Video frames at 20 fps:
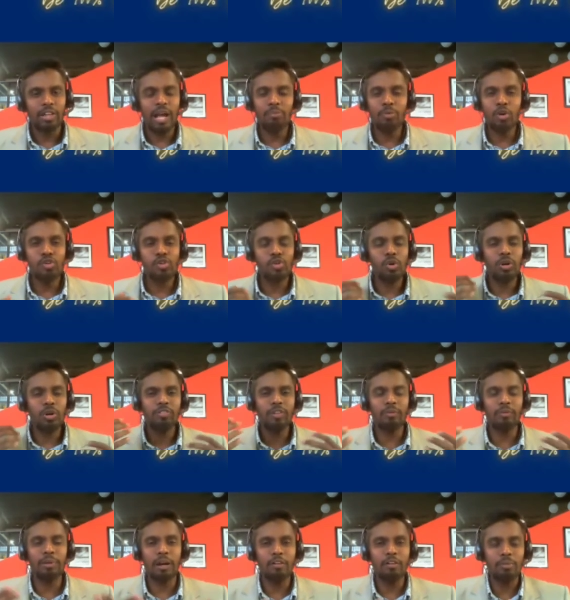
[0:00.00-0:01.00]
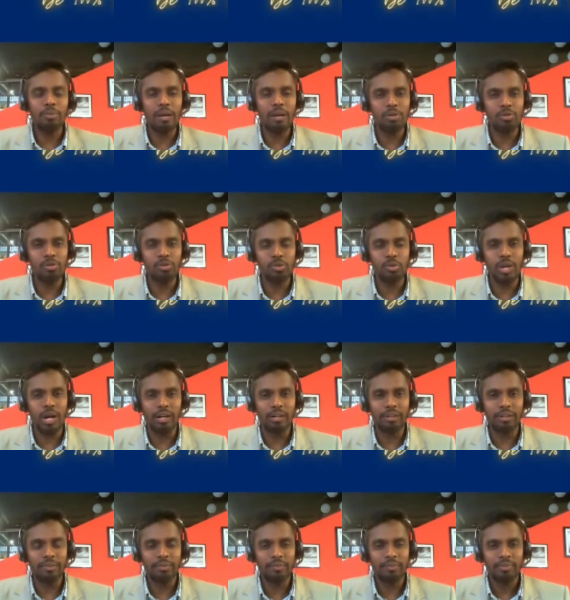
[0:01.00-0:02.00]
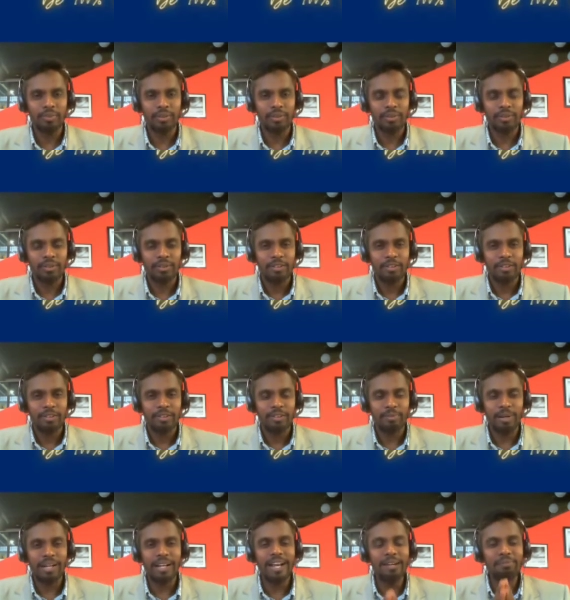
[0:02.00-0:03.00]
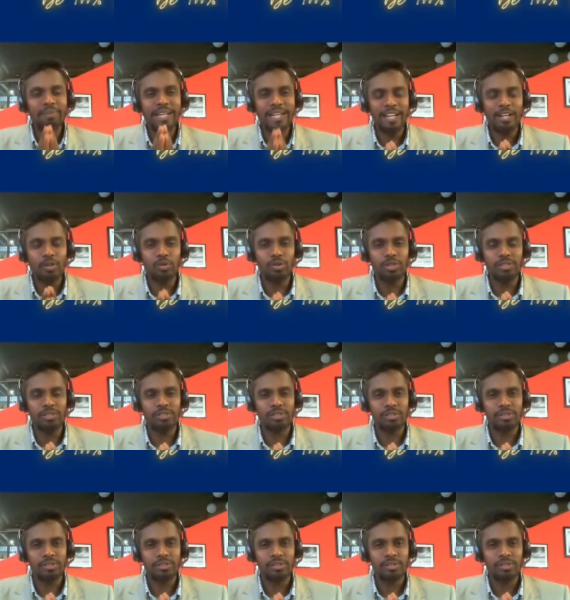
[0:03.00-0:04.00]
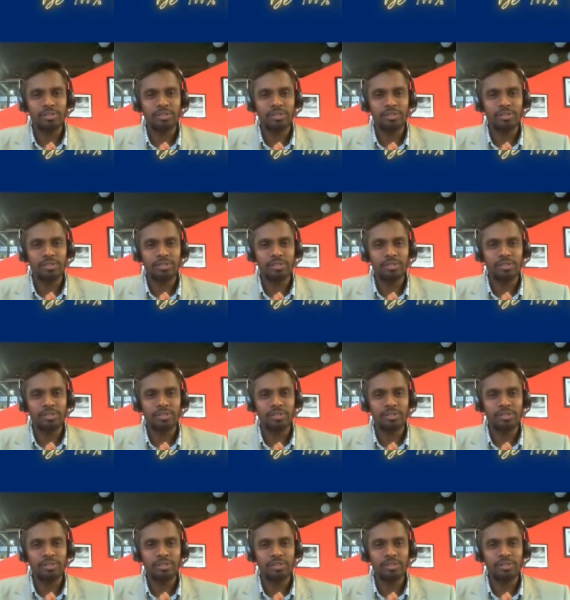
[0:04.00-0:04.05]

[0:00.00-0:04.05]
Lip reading: Fatha, I'm not sure if I'll be able to do that. But let me tell you this.